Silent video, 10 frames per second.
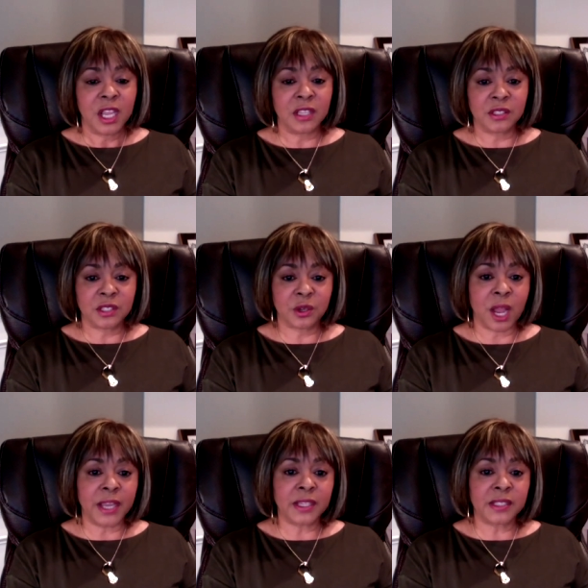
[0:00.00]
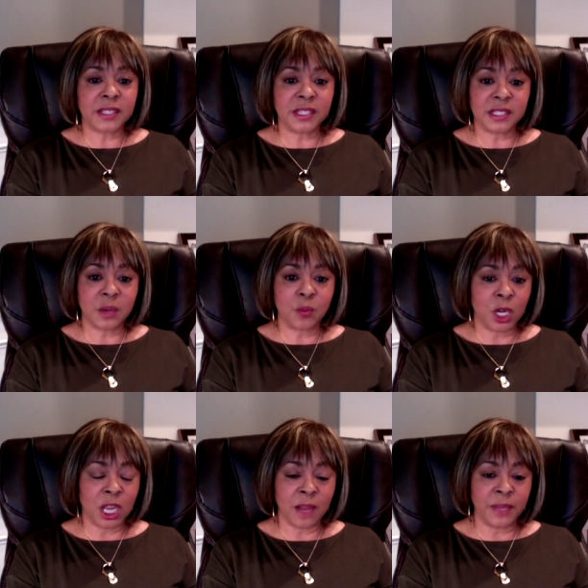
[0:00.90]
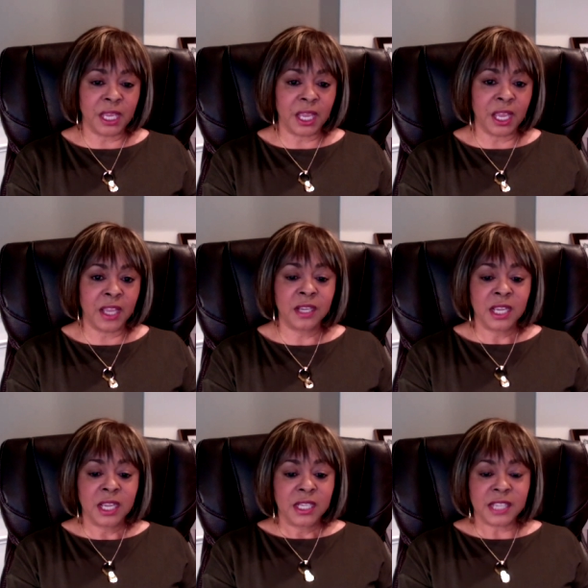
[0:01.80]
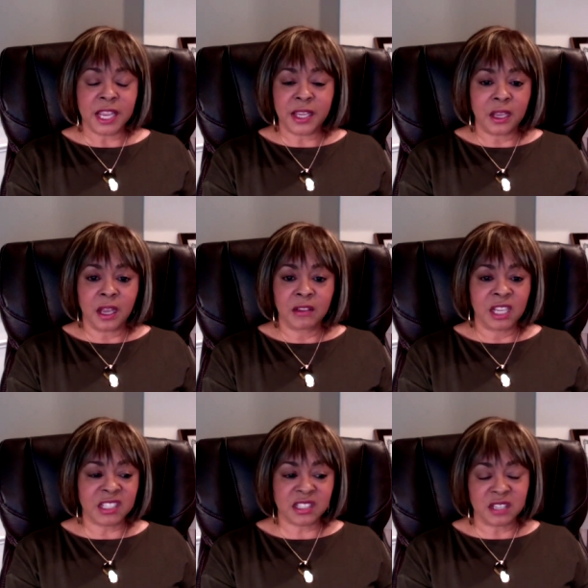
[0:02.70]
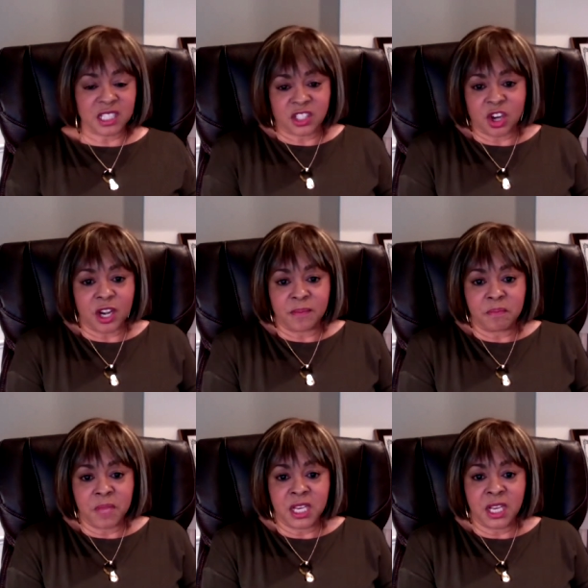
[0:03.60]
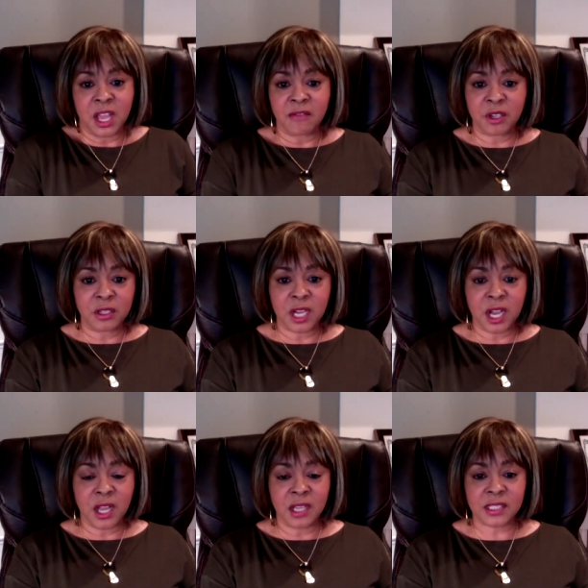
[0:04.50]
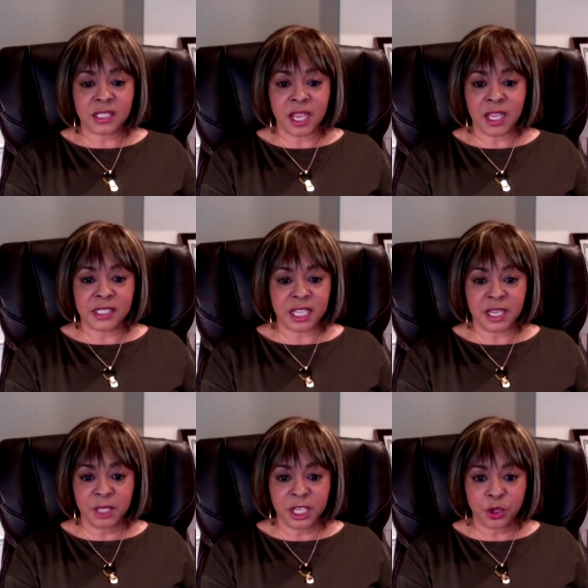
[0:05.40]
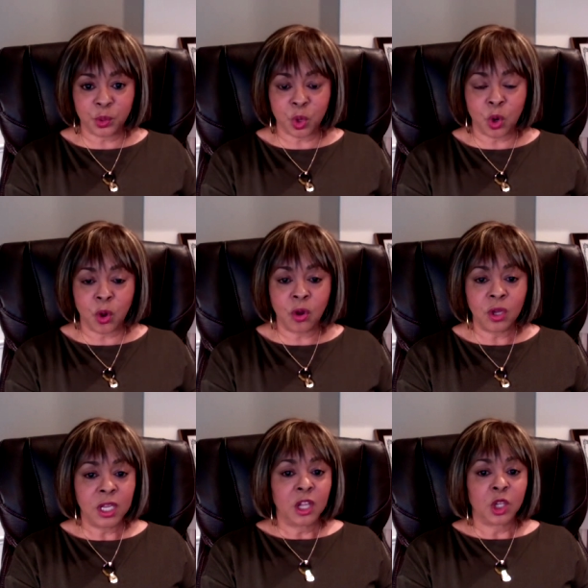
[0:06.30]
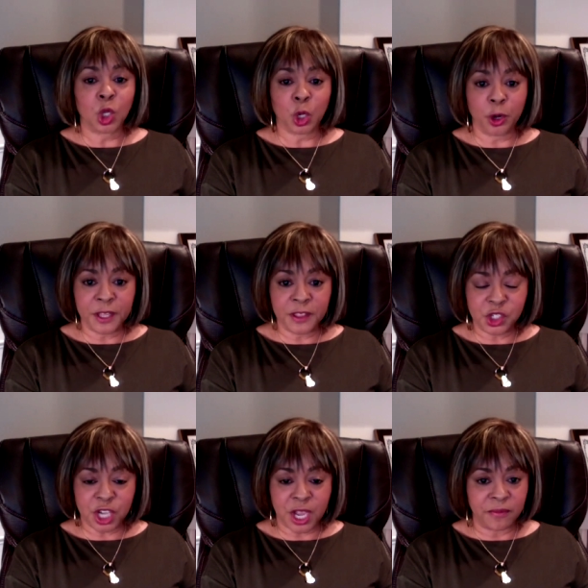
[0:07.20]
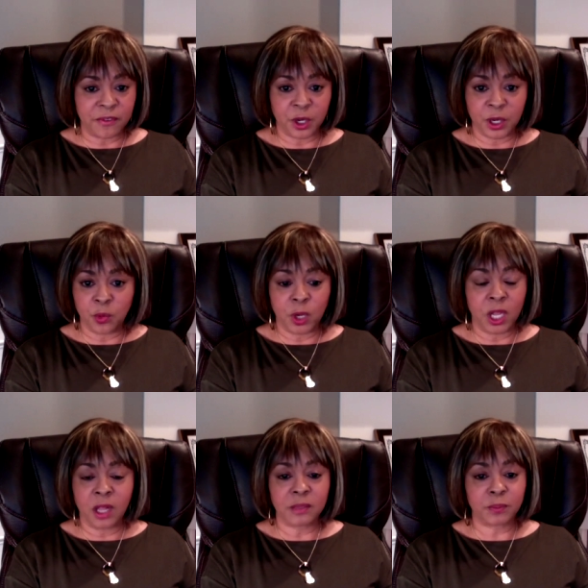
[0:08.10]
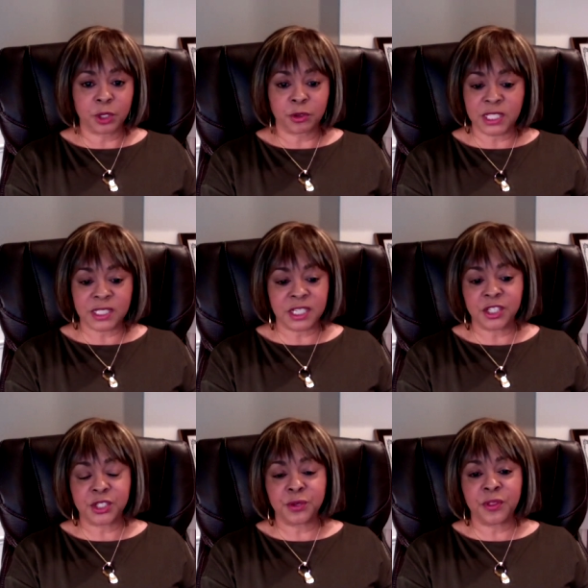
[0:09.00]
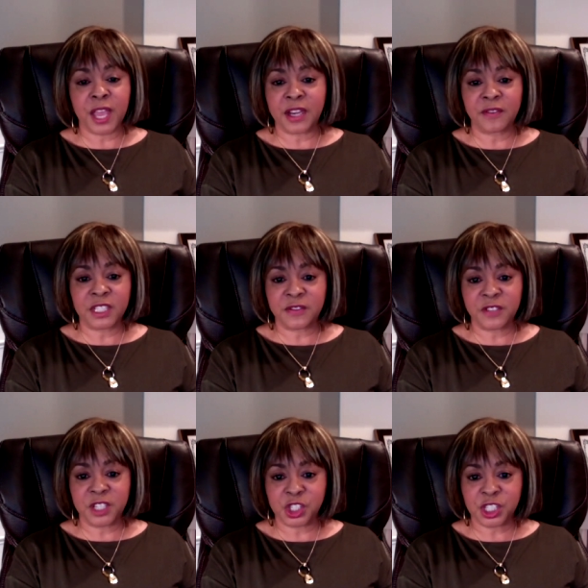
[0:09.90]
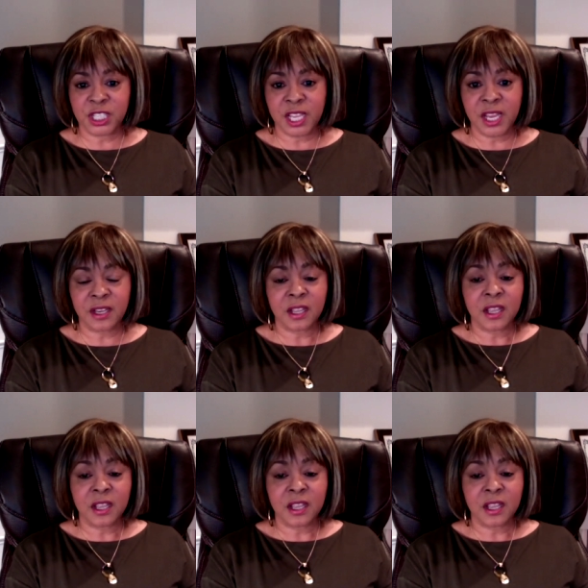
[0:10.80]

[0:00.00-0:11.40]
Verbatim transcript: And so I could see someone coming in, taking a, let's, let's start at mid-level, uh, say a team leader role, learning the job very well, progressing to that of a division lead,